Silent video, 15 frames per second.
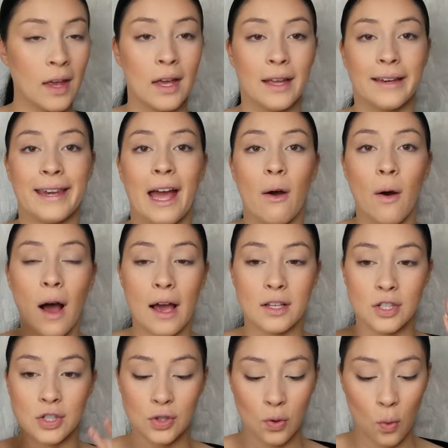Now I
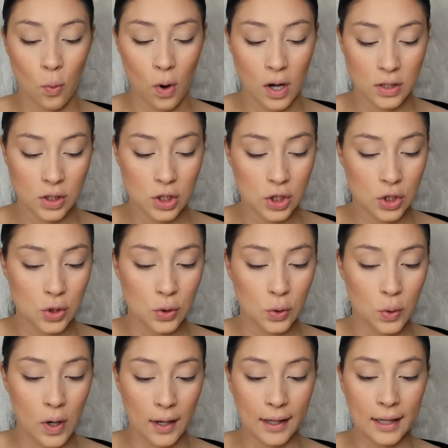just want
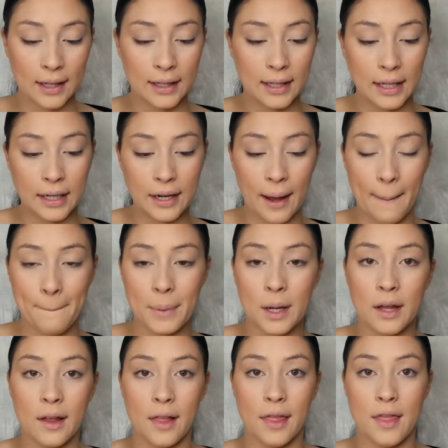to clean up
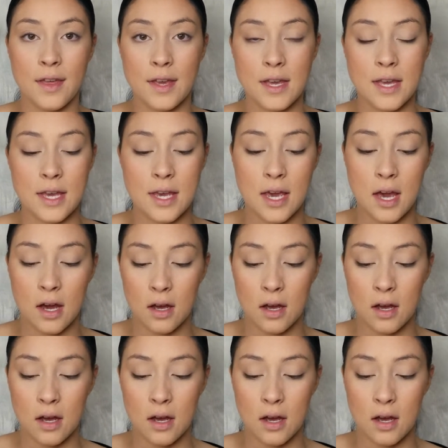the